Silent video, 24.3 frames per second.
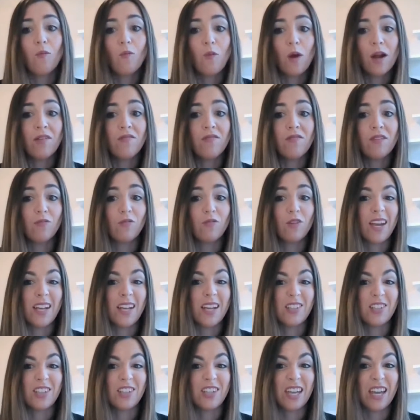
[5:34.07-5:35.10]
One of them
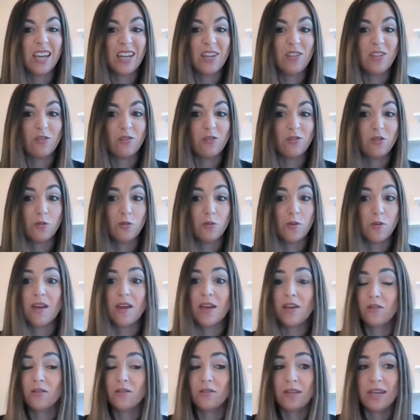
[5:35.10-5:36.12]
relates to getting your super
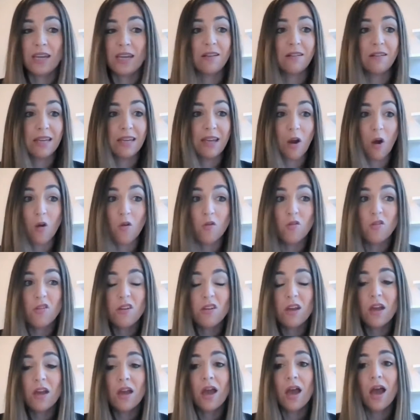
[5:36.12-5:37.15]
that you're legally owed.